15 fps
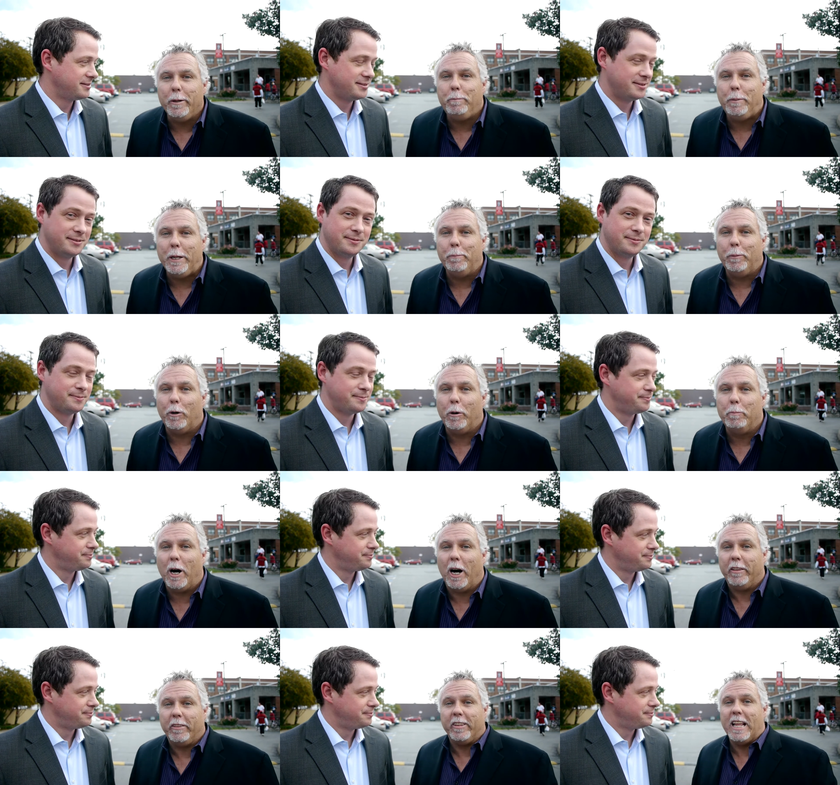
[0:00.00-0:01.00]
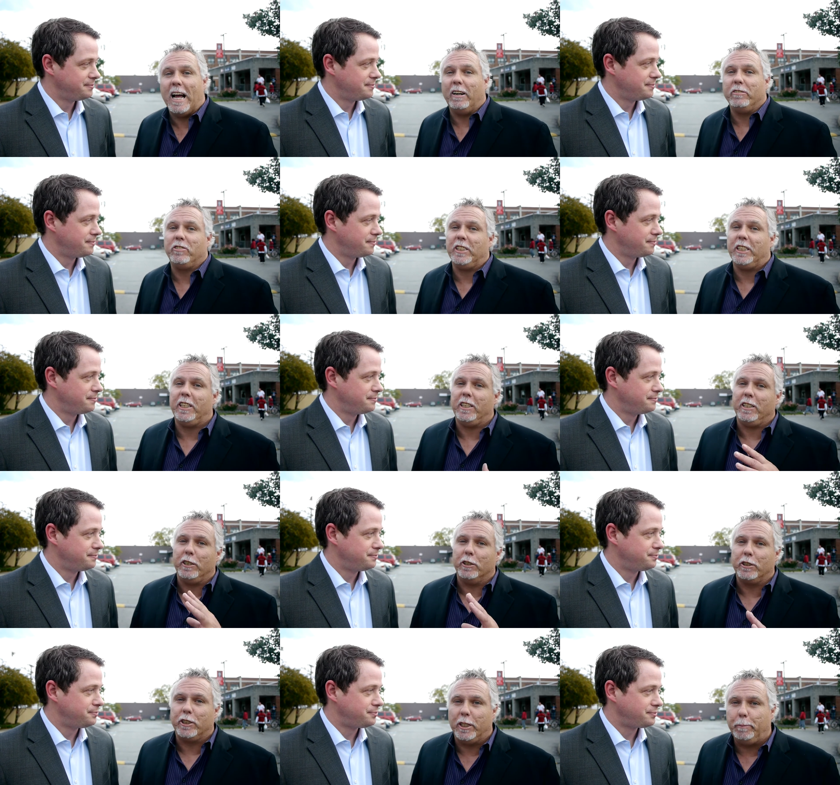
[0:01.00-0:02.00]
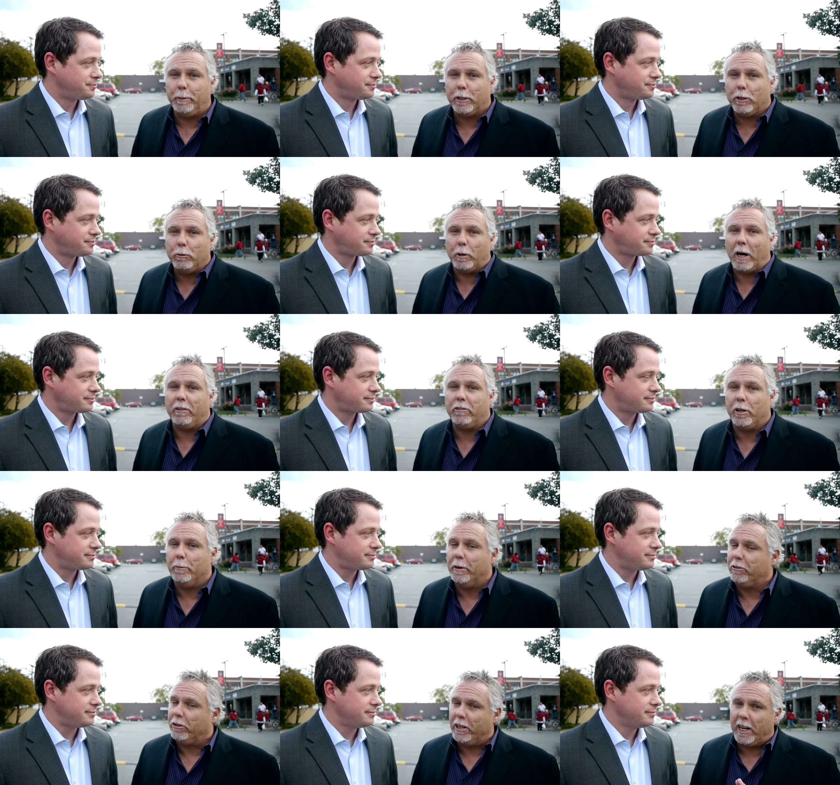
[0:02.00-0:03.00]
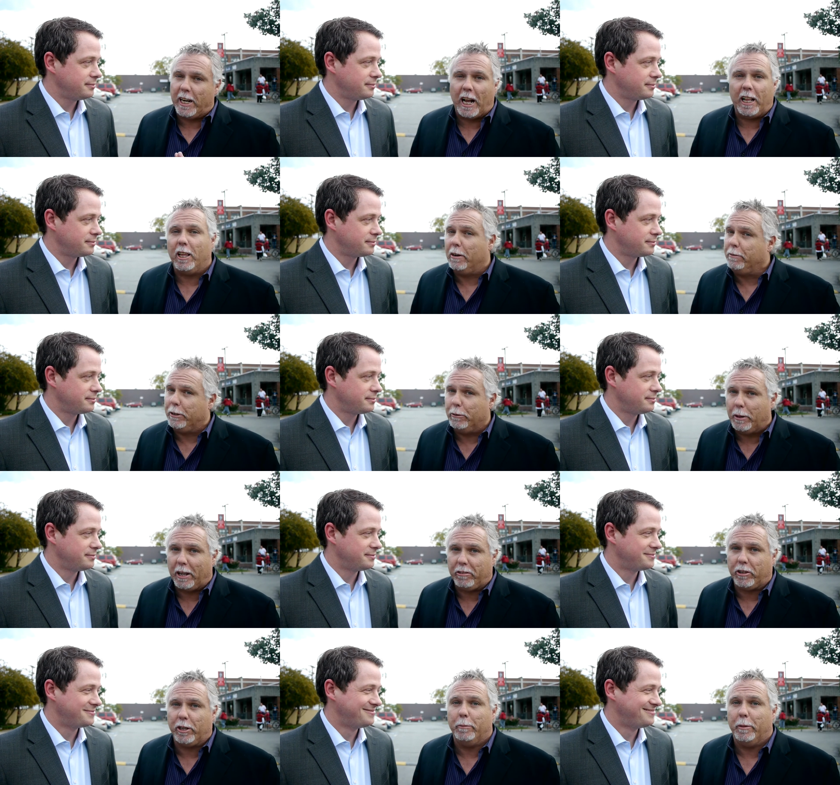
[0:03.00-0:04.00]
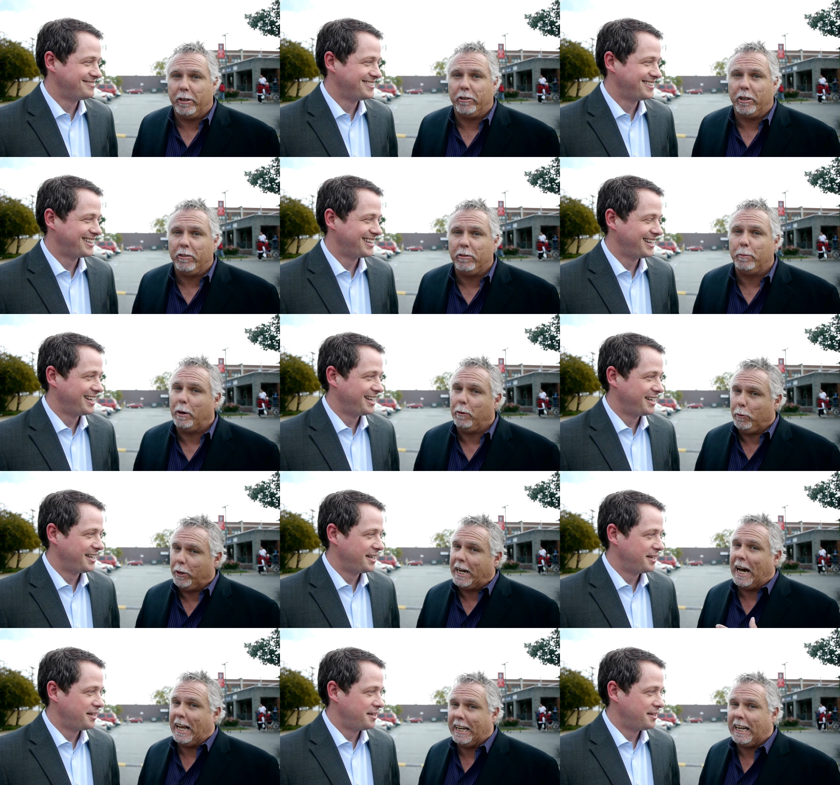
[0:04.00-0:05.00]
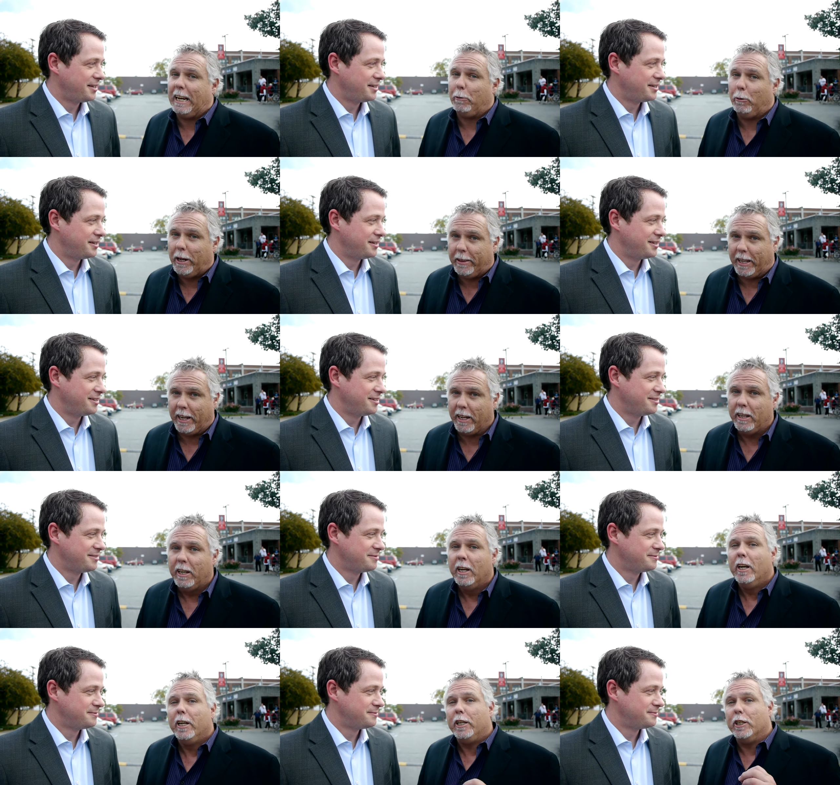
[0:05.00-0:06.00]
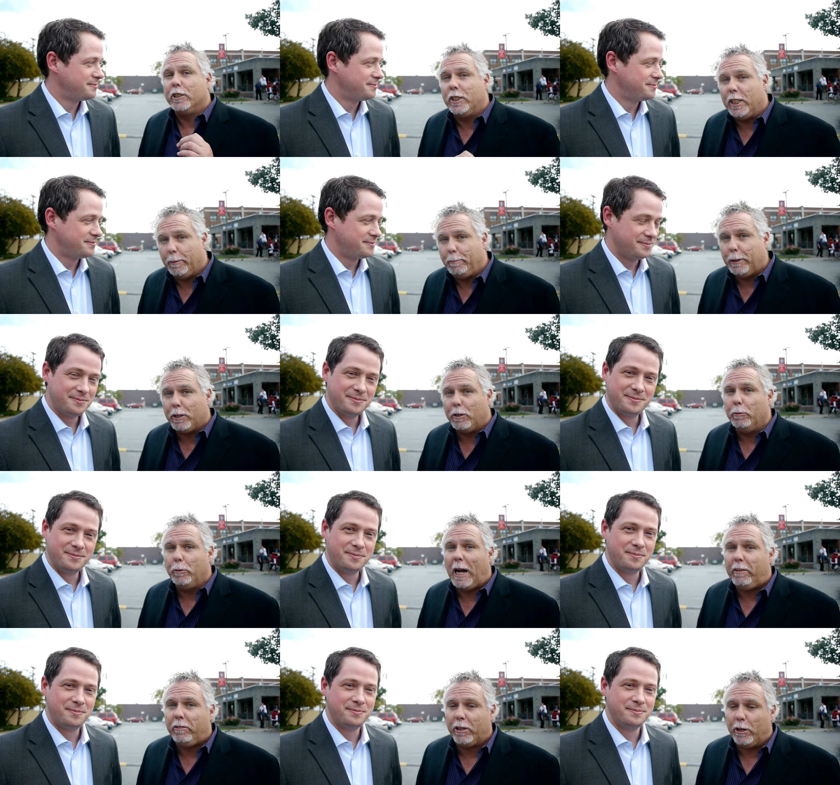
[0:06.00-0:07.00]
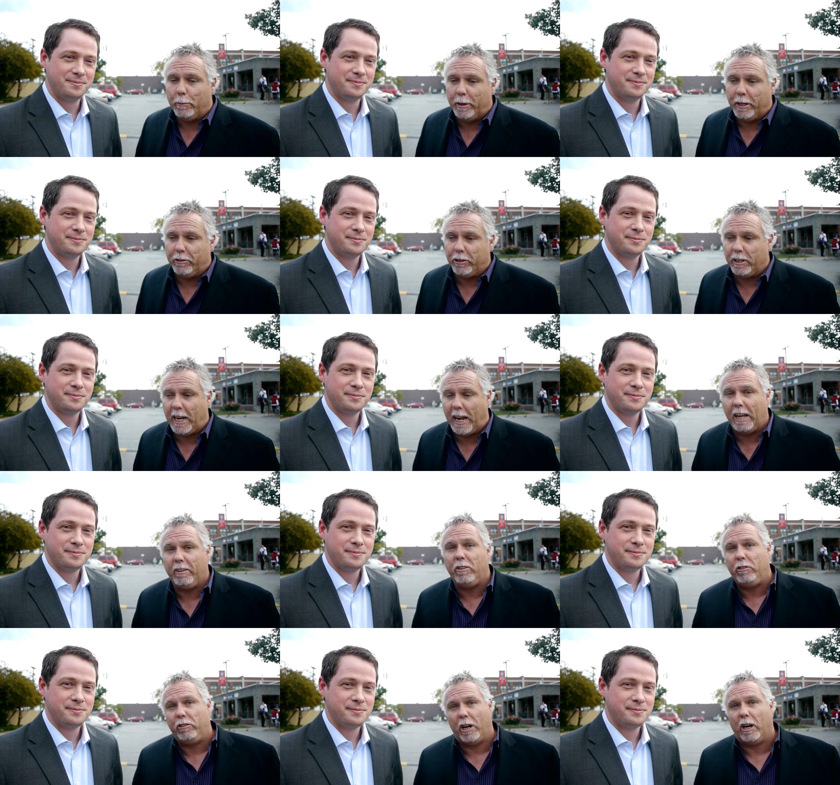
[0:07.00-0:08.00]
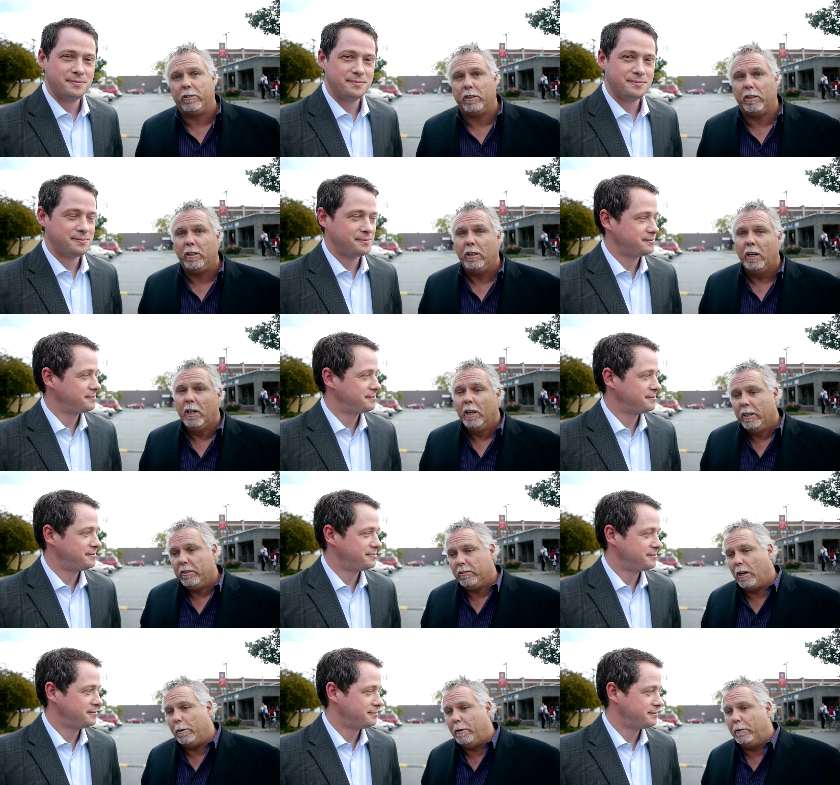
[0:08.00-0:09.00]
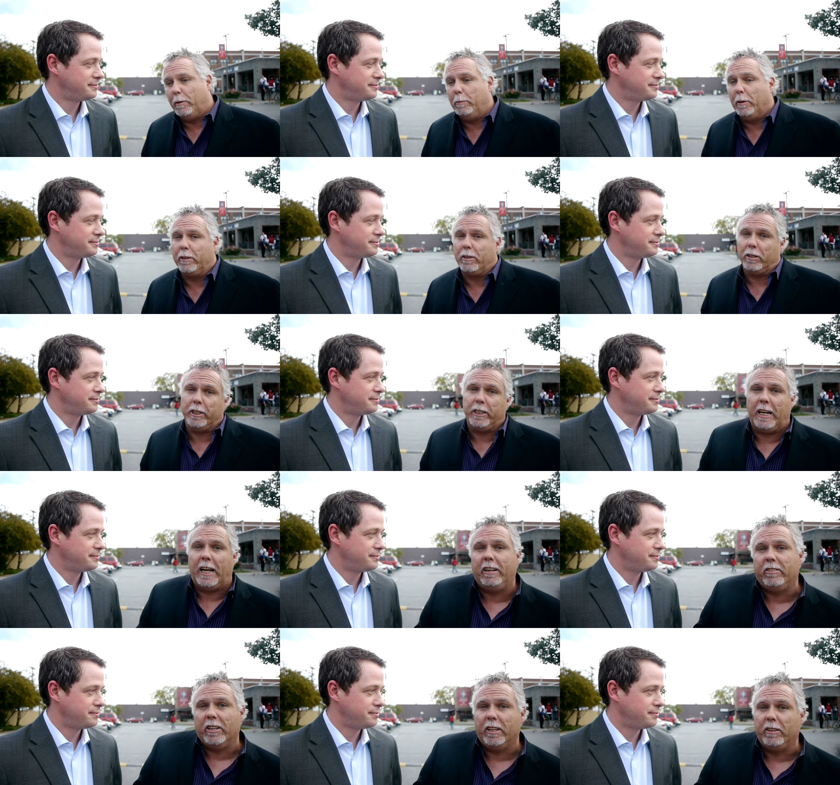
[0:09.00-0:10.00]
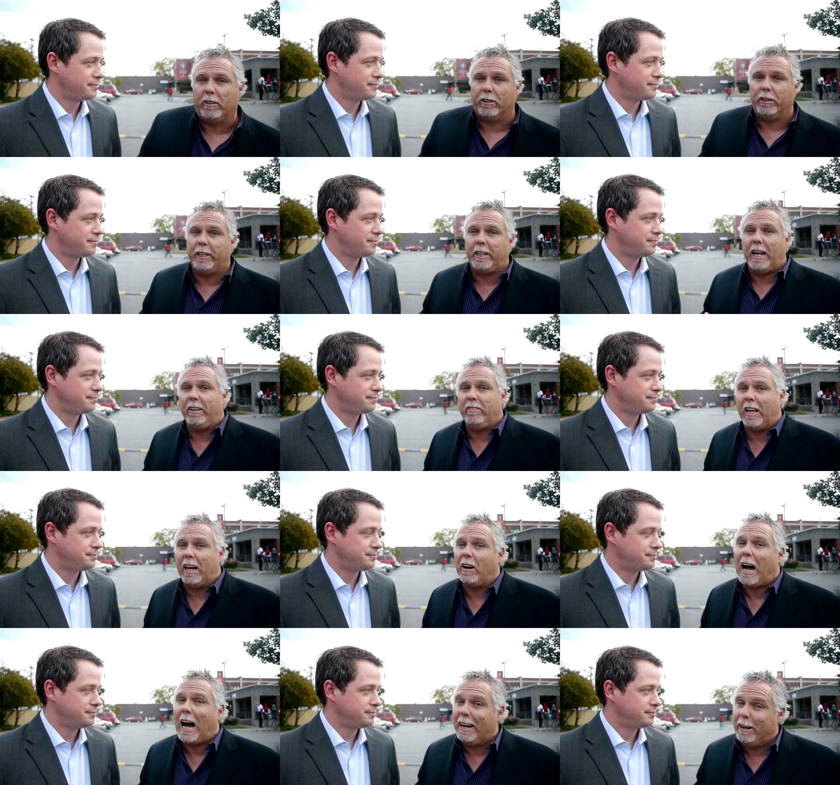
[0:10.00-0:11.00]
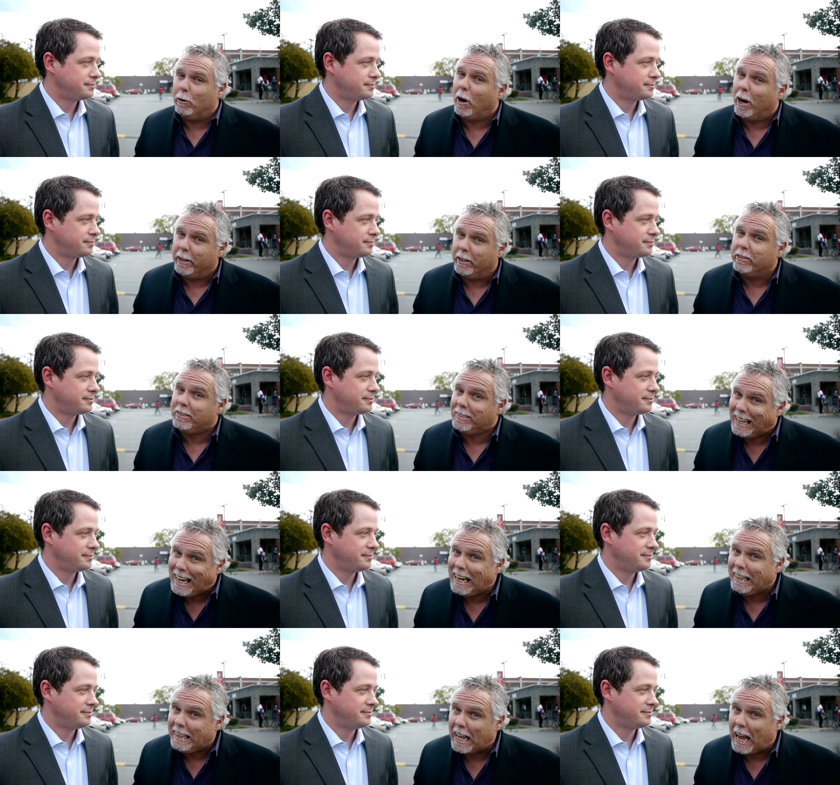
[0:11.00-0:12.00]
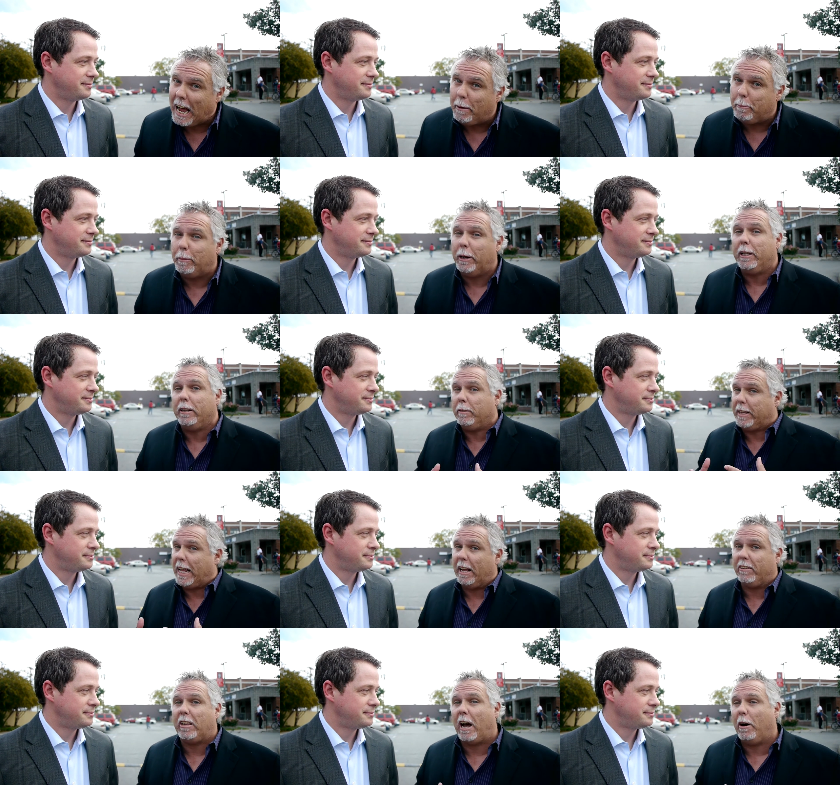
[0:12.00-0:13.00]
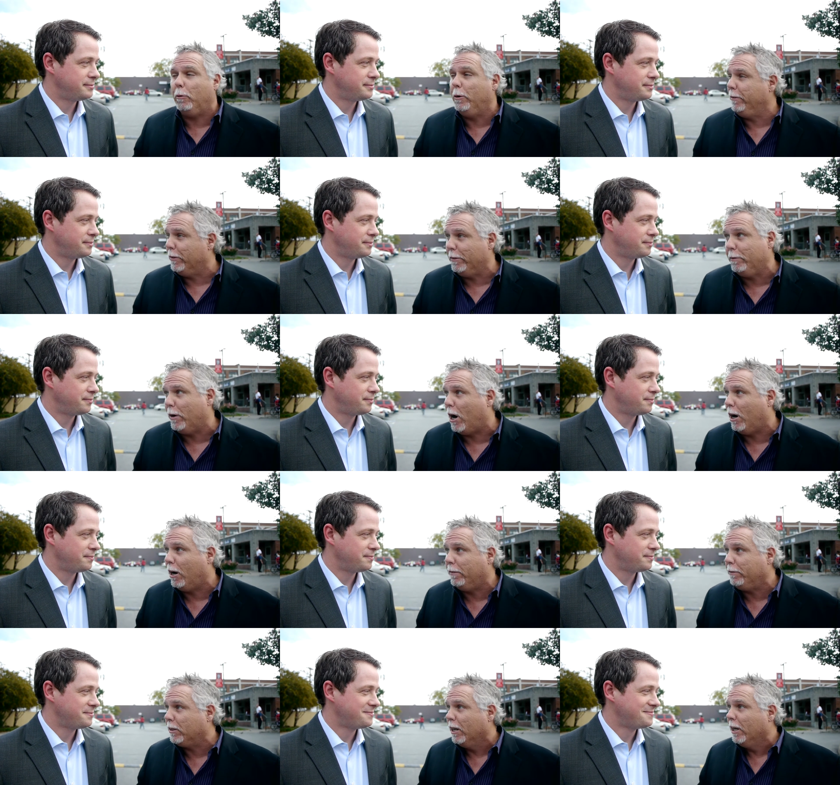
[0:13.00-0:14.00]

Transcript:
Speaker 1: people a month. Now see, your typical rescue mission, and I love your rescue missions, but we gotta get with it. Your typical rescue mission has a shelter. Some of them are thirty days in, thirty days out. I don't understand that, but that's how we've evolved.